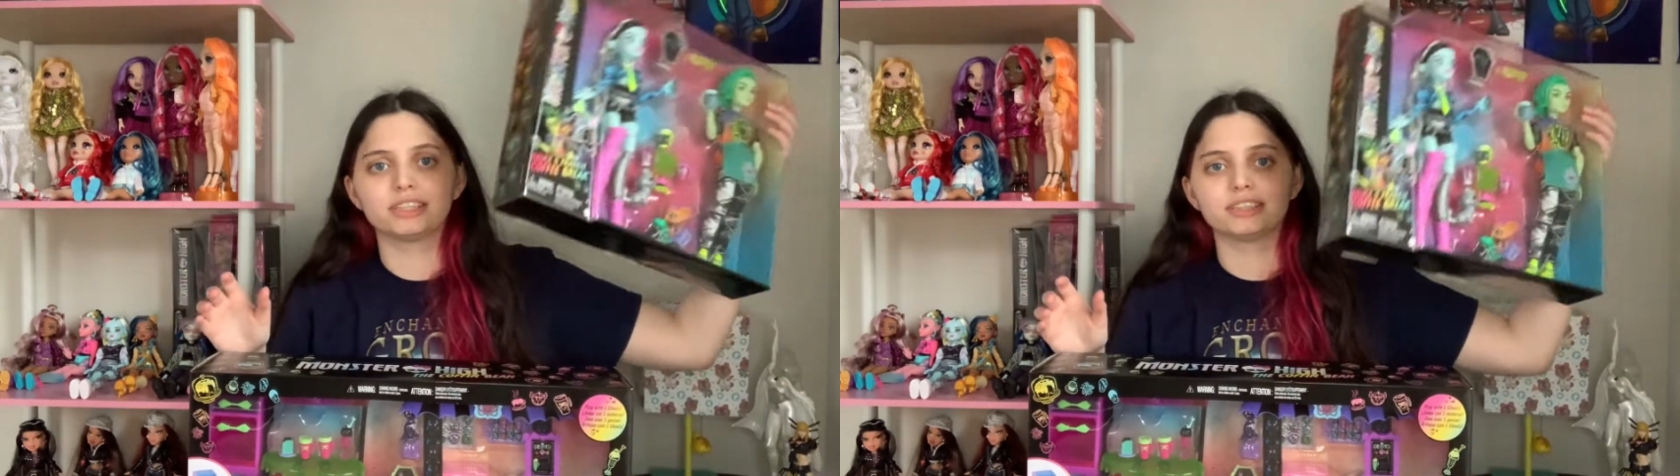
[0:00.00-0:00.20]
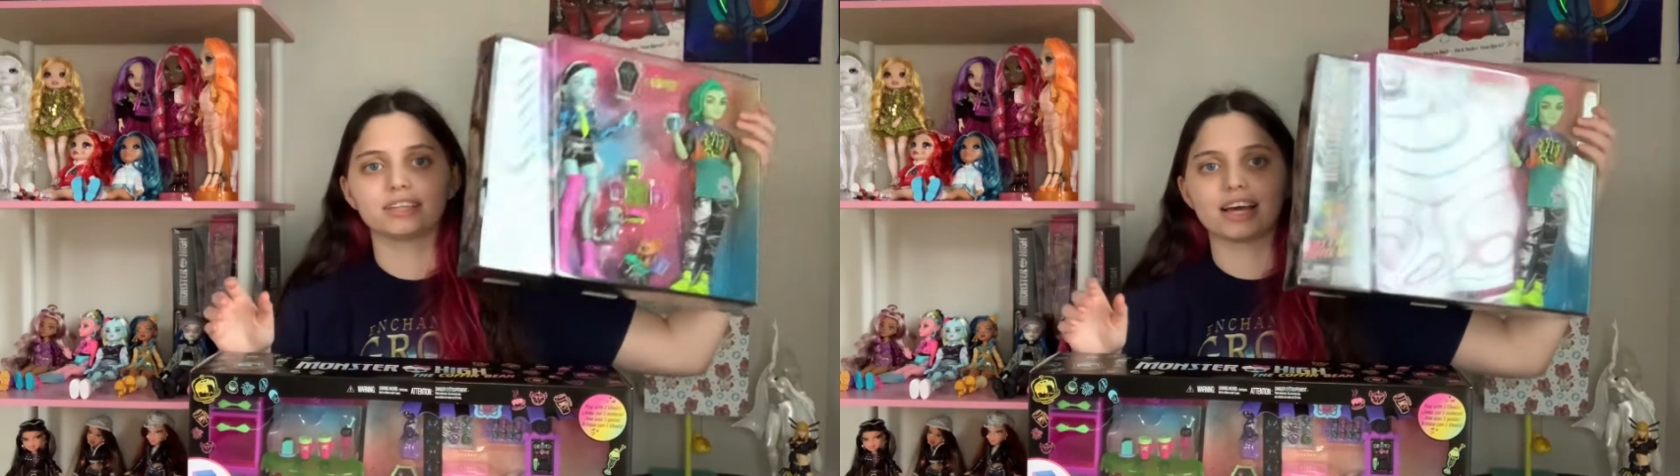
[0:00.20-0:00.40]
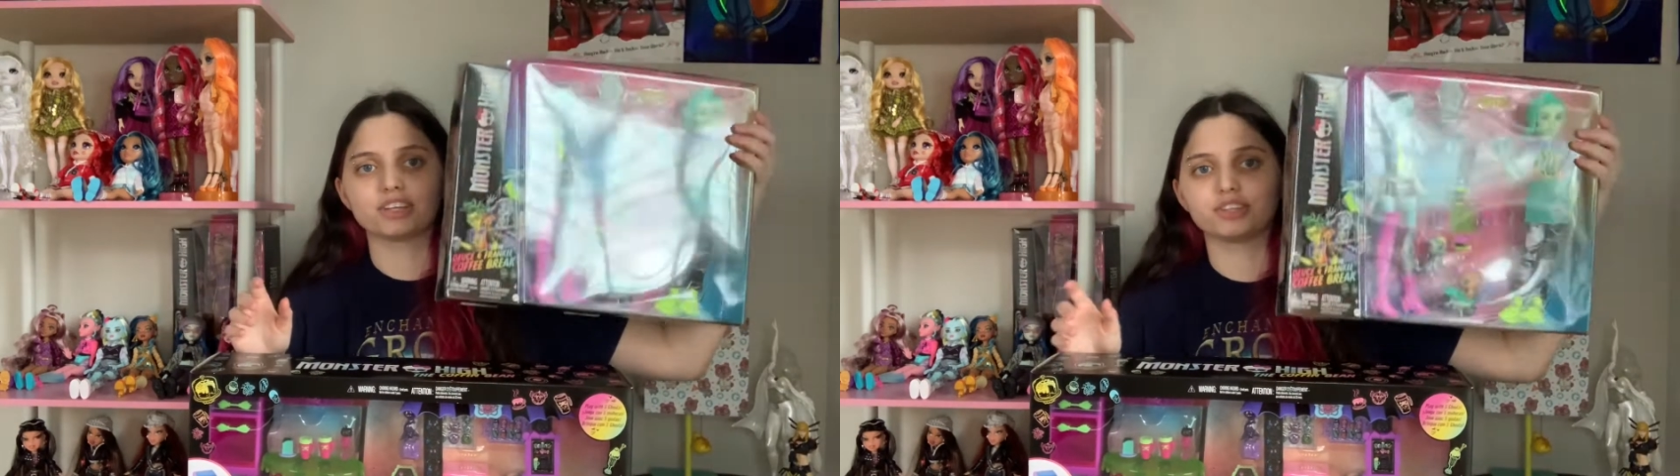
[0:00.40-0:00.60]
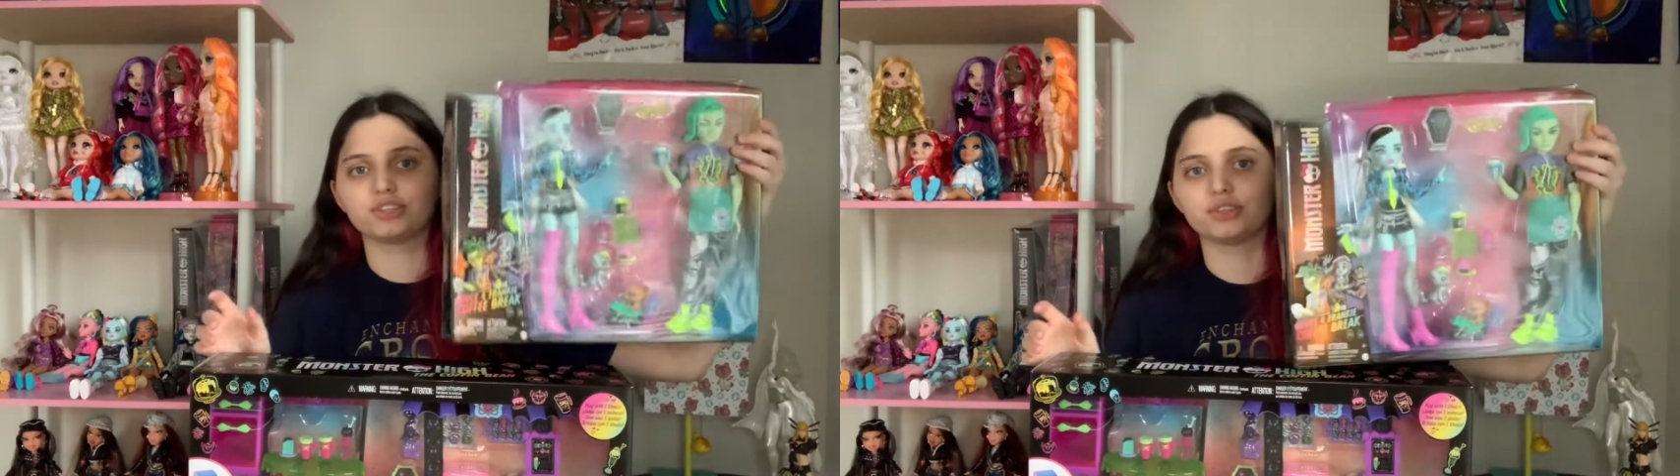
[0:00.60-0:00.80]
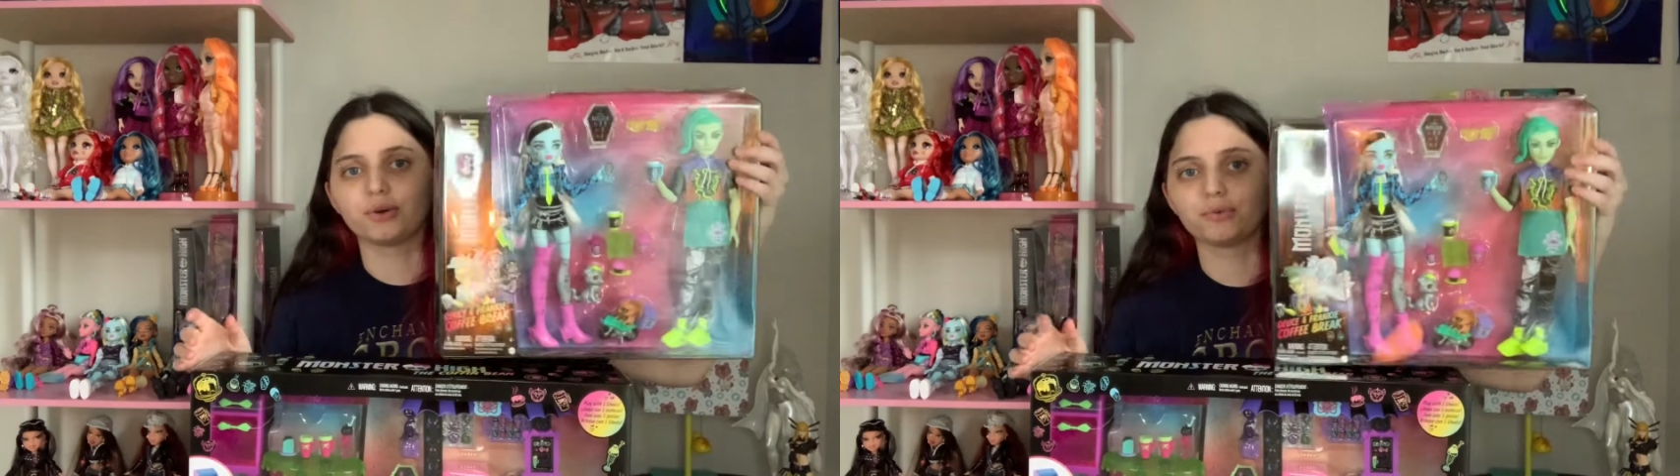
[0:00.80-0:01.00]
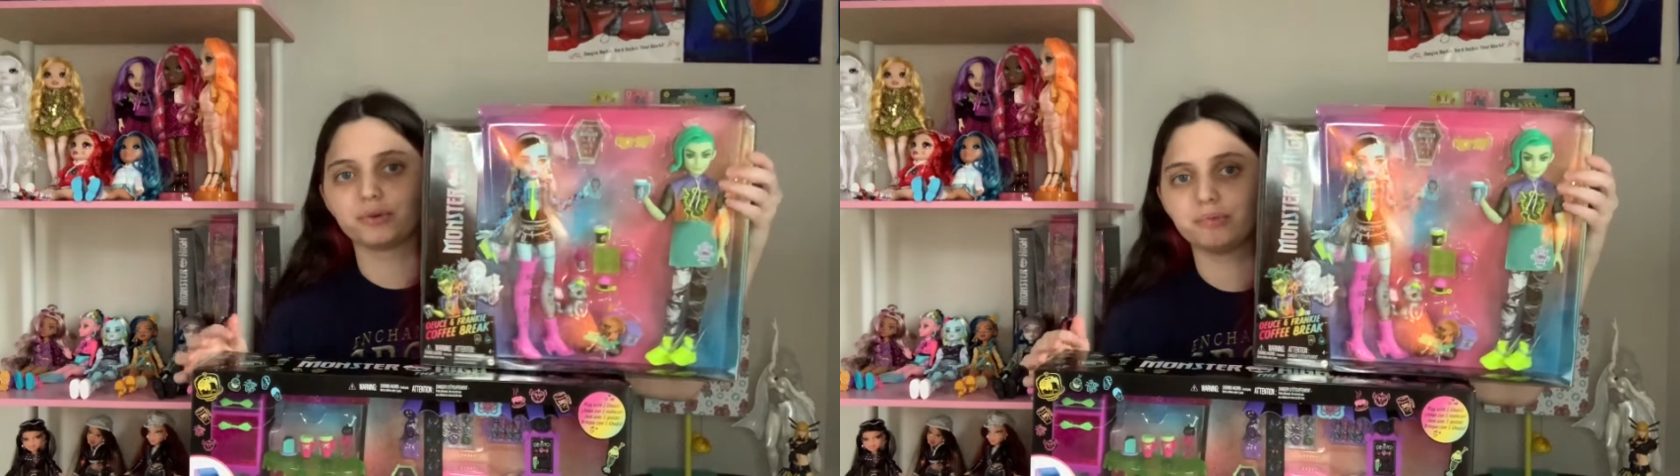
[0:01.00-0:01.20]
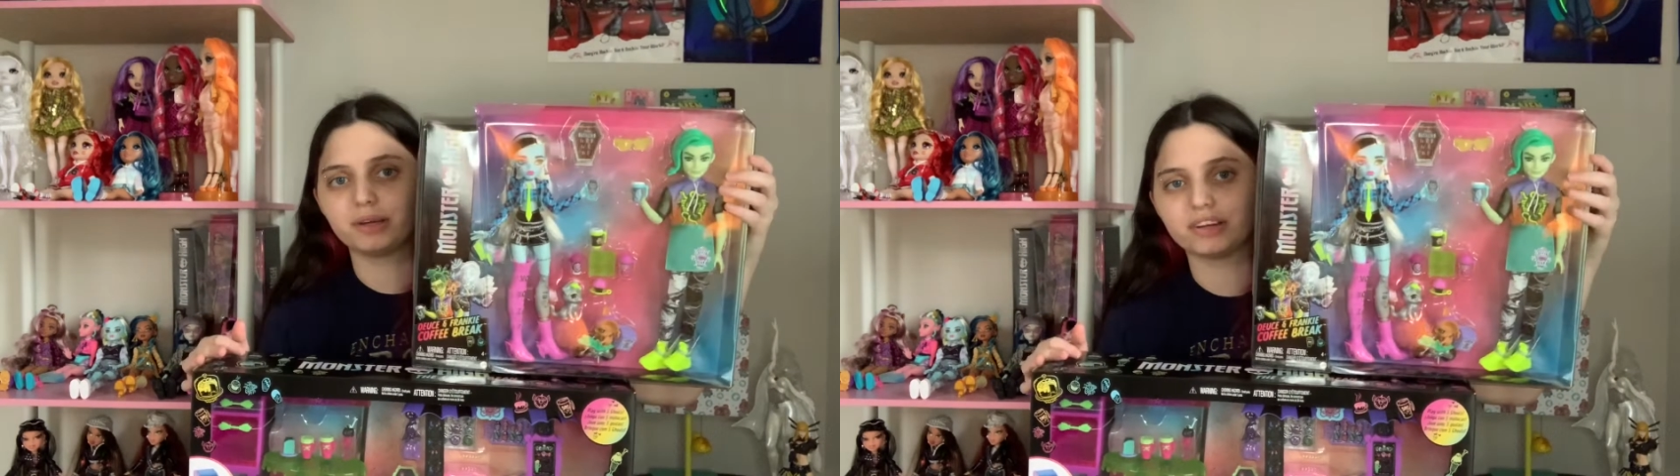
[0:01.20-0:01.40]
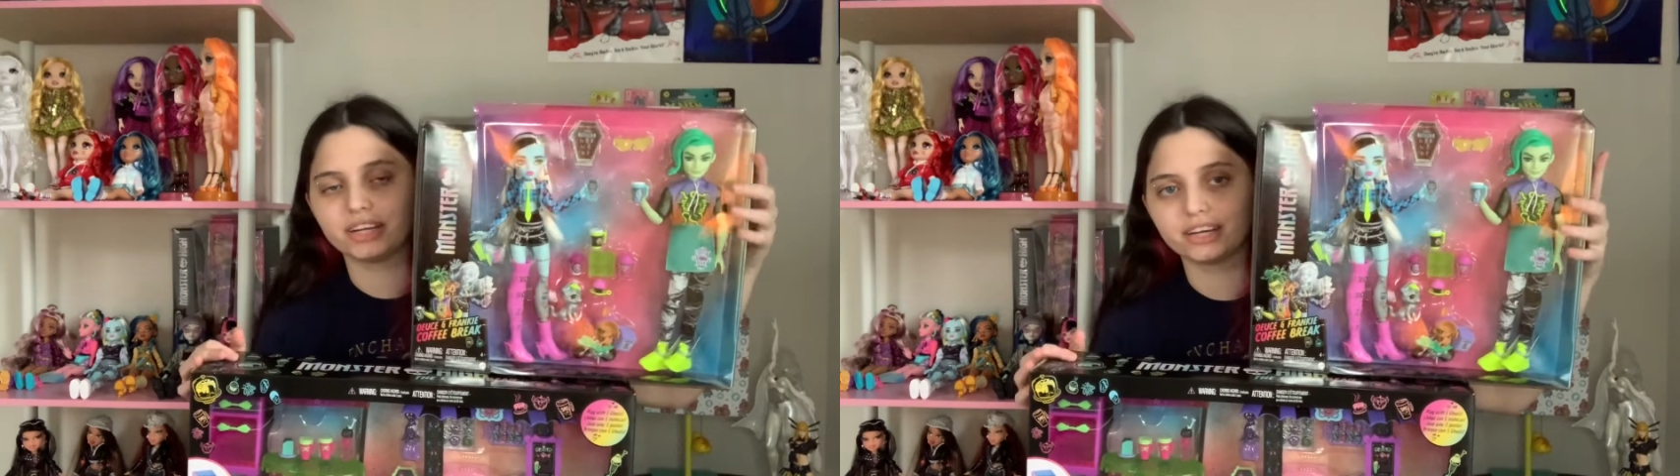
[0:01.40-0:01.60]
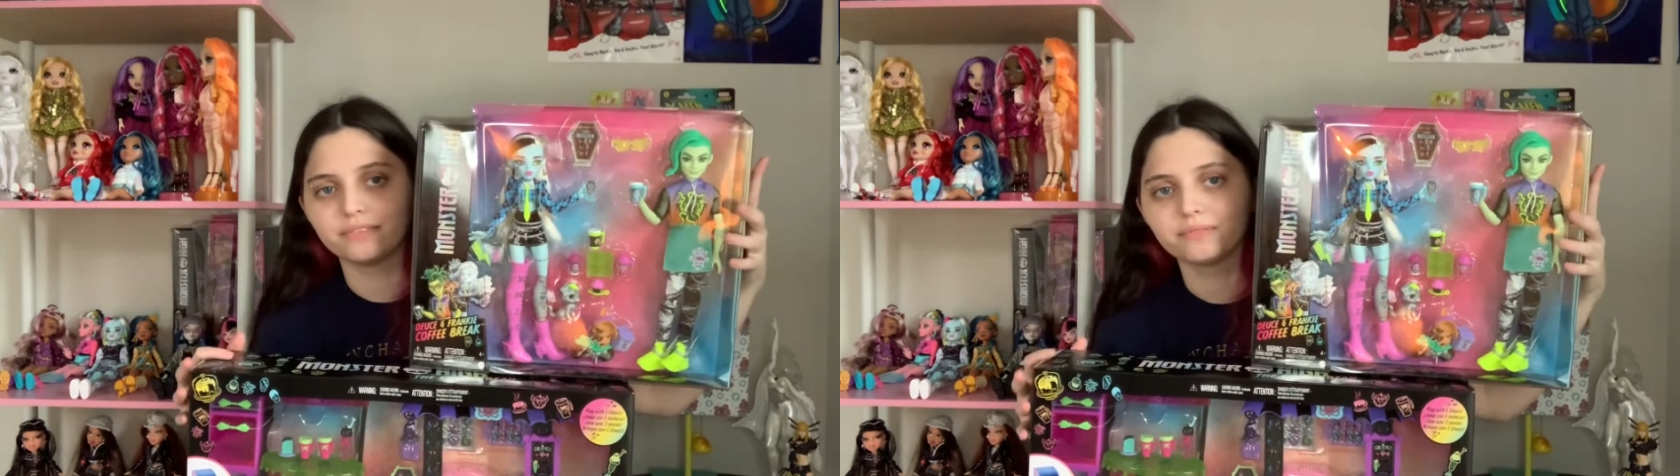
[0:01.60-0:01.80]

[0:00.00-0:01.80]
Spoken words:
slash doll room area.